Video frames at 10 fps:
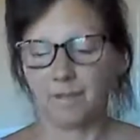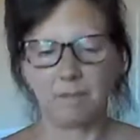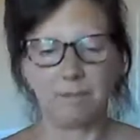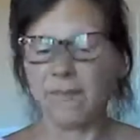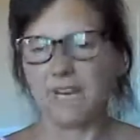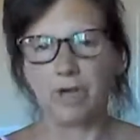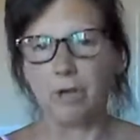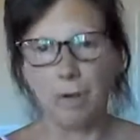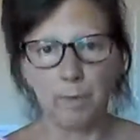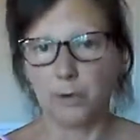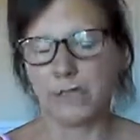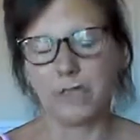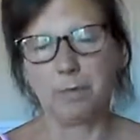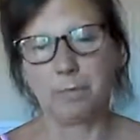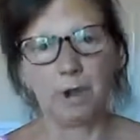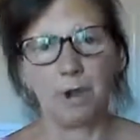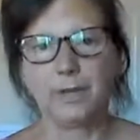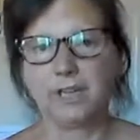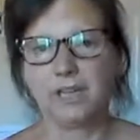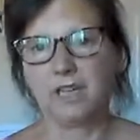and making hormones isn't a
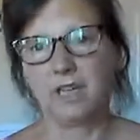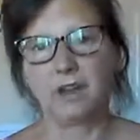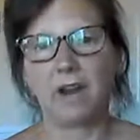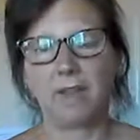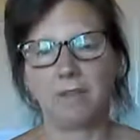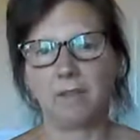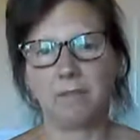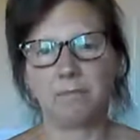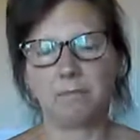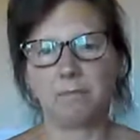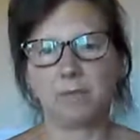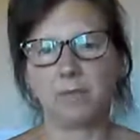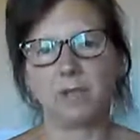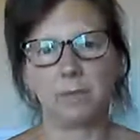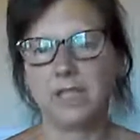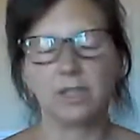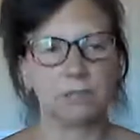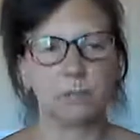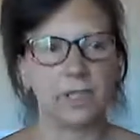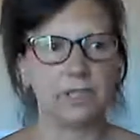priority here either, because we need
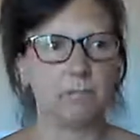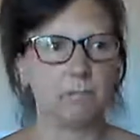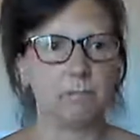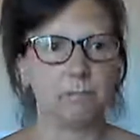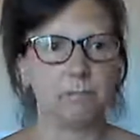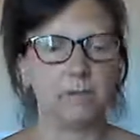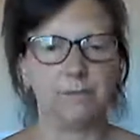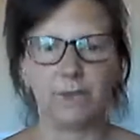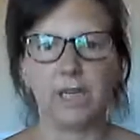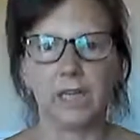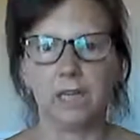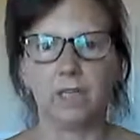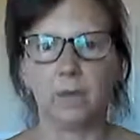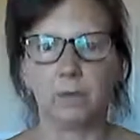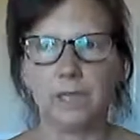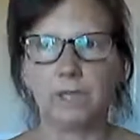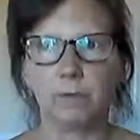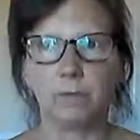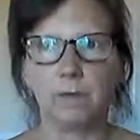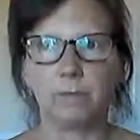to be fully alert. We need to
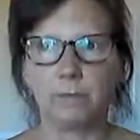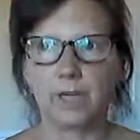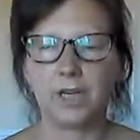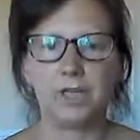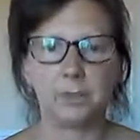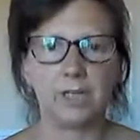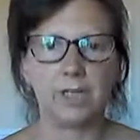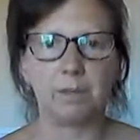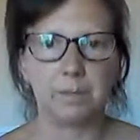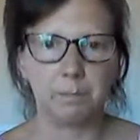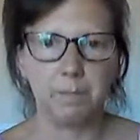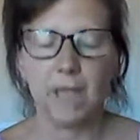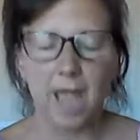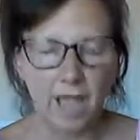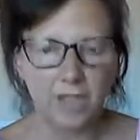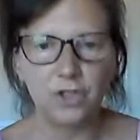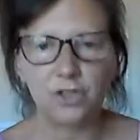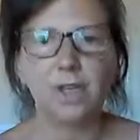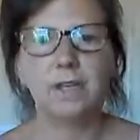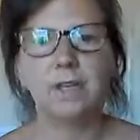run away from danger. We need all this
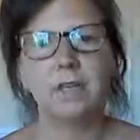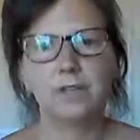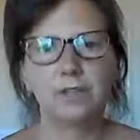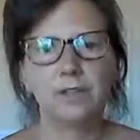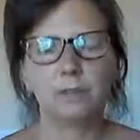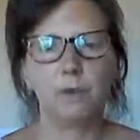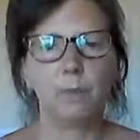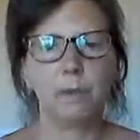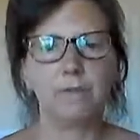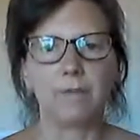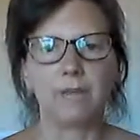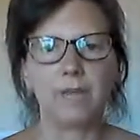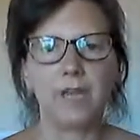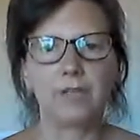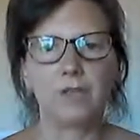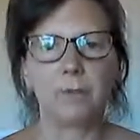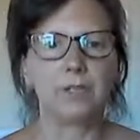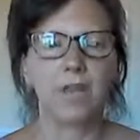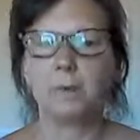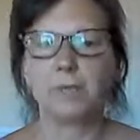energy to run away from the danger,
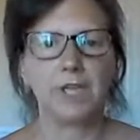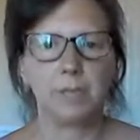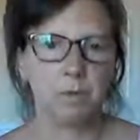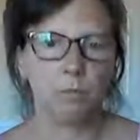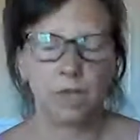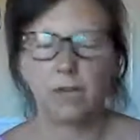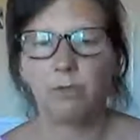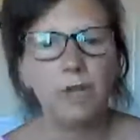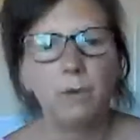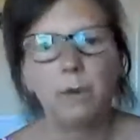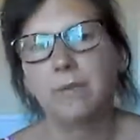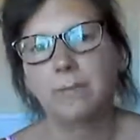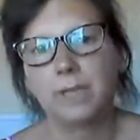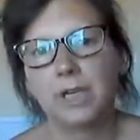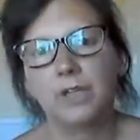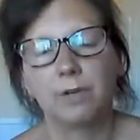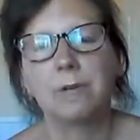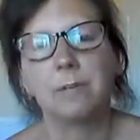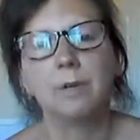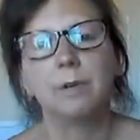which nowadays we're not really running away from danger
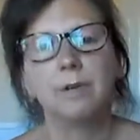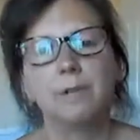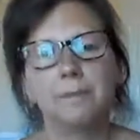anymore.